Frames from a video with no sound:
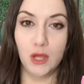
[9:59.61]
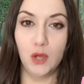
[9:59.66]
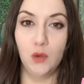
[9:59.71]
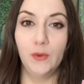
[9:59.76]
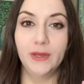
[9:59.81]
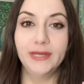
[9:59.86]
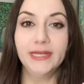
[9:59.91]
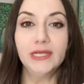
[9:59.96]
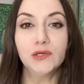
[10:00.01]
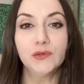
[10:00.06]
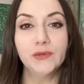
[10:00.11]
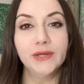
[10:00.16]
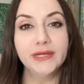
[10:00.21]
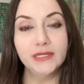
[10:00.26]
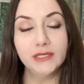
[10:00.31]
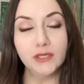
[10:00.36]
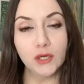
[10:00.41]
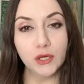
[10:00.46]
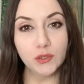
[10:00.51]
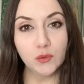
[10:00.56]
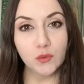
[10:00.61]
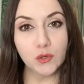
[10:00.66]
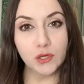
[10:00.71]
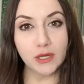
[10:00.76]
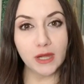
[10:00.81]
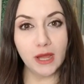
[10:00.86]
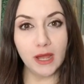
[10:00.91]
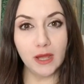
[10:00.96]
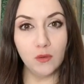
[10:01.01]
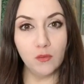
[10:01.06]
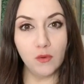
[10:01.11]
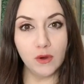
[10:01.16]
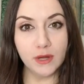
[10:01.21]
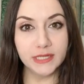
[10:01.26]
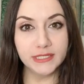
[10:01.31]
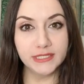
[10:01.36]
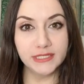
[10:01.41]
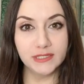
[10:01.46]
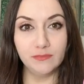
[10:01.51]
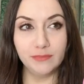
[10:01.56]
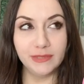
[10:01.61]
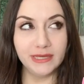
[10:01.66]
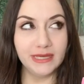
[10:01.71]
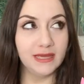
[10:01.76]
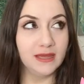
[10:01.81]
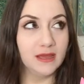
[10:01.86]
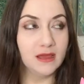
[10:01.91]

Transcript: When I create an artwork, I want it to be